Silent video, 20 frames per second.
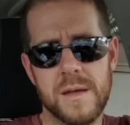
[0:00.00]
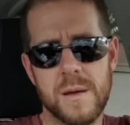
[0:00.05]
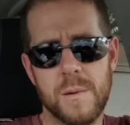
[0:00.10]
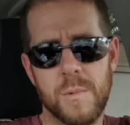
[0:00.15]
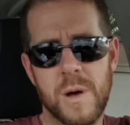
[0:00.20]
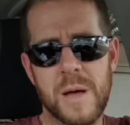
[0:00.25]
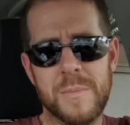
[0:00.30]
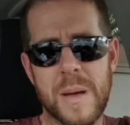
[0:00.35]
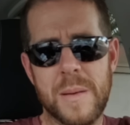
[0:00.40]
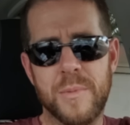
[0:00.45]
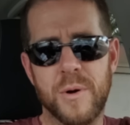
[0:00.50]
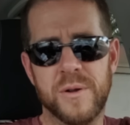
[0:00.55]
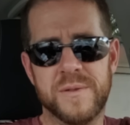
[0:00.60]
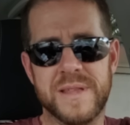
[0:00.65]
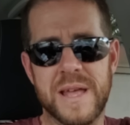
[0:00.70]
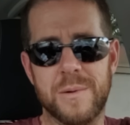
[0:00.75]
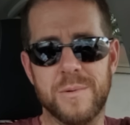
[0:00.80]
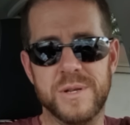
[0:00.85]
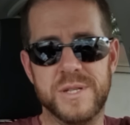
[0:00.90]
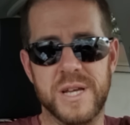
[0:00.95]
Well, my
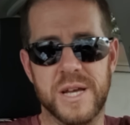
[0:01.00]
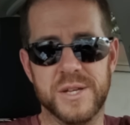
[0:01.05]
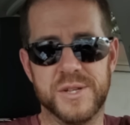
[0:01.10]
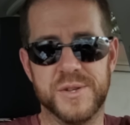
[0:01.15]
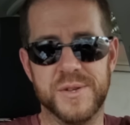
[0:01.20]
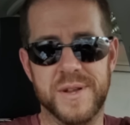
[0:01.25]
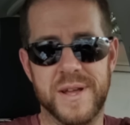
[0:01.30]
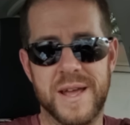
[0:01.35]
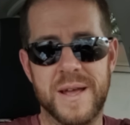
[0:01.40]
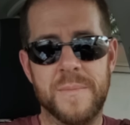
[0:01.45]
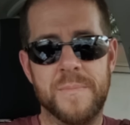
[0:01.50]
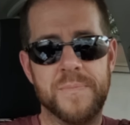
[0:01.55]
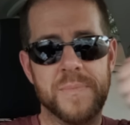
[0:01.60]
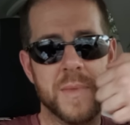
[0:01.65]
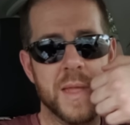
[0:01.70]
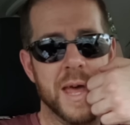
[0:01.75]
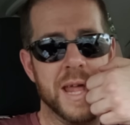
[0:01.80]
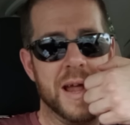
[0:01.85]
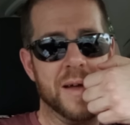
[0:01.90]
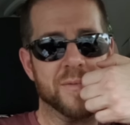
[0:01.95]
birthday was yesterday,
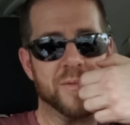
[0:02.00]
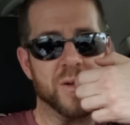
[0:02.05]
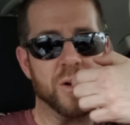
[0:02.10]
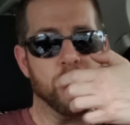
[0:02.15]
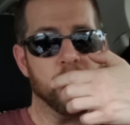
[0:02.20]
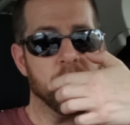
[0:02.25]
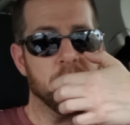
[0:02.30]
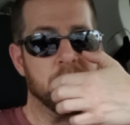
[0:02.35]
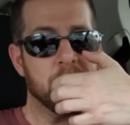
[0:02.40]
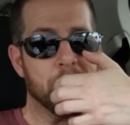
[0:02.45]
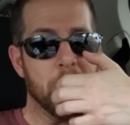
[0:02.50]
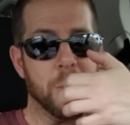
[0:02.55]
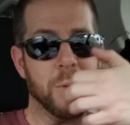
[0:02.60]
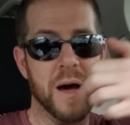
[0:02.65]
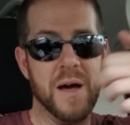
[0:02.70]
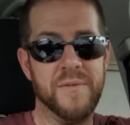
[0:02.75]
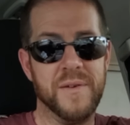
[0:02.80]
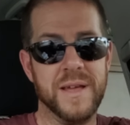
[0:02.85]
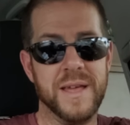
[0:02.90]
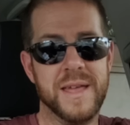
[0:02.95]
and after work, my
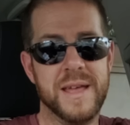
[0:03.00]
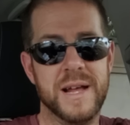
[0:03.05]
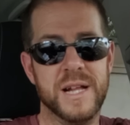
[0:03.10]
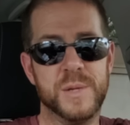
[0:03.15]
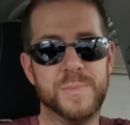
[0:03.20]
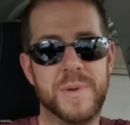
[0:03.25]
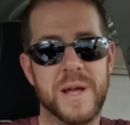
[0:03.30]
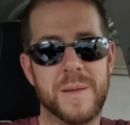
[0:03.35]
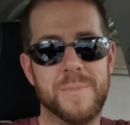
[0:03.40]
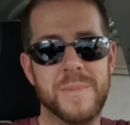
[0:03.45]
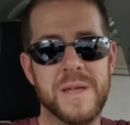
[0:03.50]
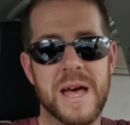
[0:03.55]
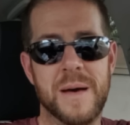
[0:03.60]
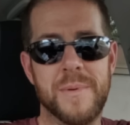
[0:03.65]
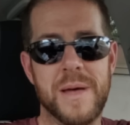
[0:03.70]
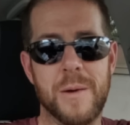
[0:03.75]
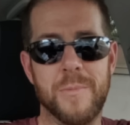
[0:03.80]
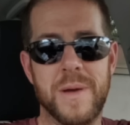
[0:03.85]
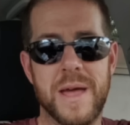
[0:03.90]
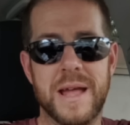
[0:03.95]
wife and kids picked me
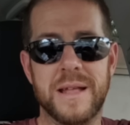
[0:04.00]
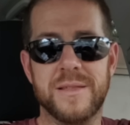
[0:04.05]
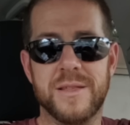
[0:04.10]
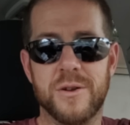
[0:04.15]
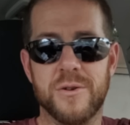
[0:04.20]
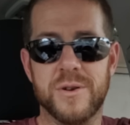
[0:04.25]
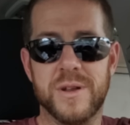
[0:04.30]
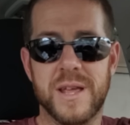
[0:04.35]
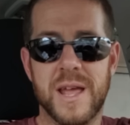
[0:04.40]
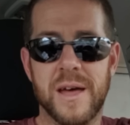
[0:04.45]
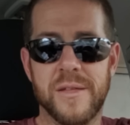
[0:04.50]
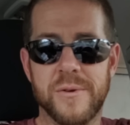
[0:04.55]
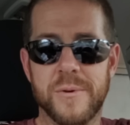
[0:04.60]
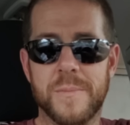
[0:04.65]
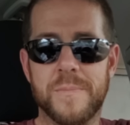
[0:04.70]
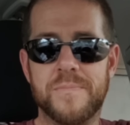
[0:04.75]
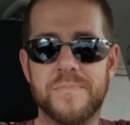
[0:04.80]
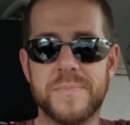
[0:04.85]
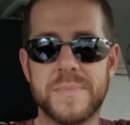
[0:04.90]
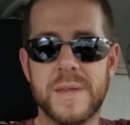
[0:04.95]
up and we ate dinner
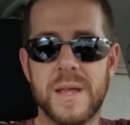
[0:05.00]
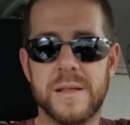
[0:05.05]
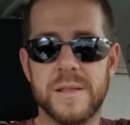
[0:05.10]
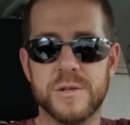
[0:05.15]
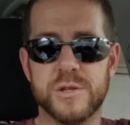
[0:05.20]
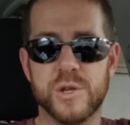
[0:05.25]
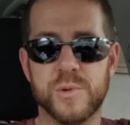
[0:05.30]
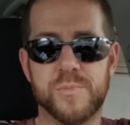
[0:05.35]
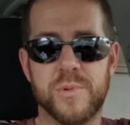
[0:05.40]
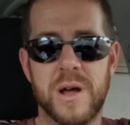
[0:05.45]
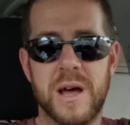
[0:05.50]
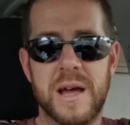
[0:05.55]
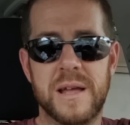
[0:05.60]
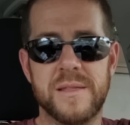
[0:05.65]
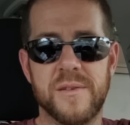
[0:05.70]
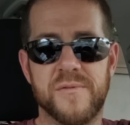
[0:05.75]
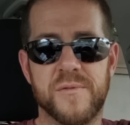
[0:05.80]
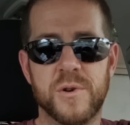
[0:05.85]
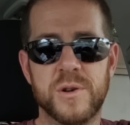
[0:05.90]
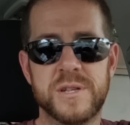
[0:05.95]
together. This was probably
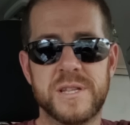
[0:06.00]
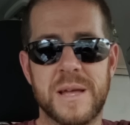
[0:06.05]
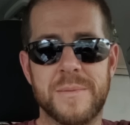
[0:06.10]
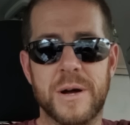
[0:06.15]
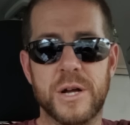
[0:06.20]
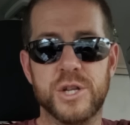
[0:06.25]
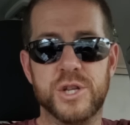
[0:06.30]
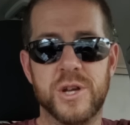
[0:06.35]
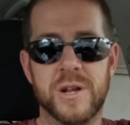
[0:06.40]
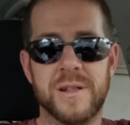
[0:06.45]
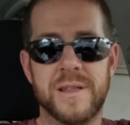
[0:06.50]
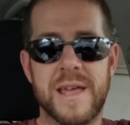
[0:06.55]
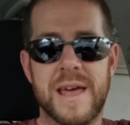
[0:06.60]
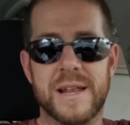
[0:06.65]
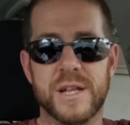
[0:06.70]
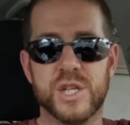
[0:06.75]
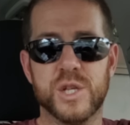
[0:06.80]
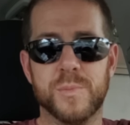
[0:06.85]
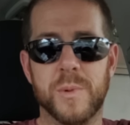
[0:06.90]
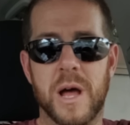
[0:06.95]
the first time I genuinely
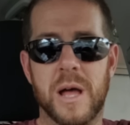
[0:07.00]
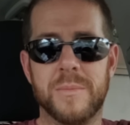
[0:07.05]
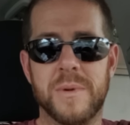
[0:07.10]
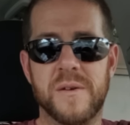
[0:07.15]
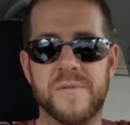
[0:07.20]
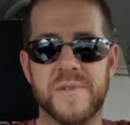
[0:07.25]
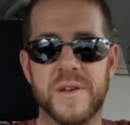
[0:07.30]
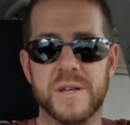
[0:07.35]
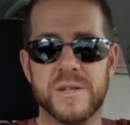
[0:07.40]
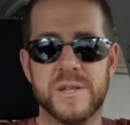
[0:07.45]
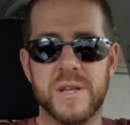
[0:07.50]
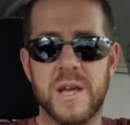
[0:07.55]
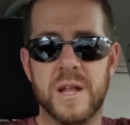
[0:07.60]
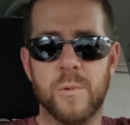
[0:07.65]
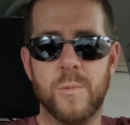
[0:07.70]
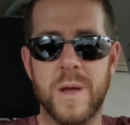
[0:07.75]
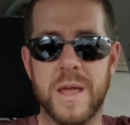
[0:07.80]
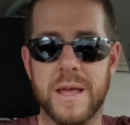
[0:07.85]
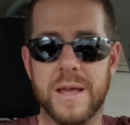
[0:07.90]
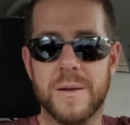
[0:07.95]
had a smile on my face in
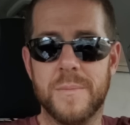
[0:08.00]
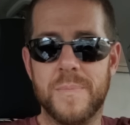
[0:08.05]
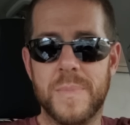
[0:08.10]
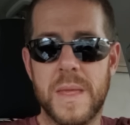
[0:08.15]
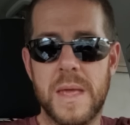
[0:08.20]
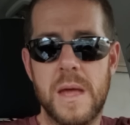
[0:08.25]
a week.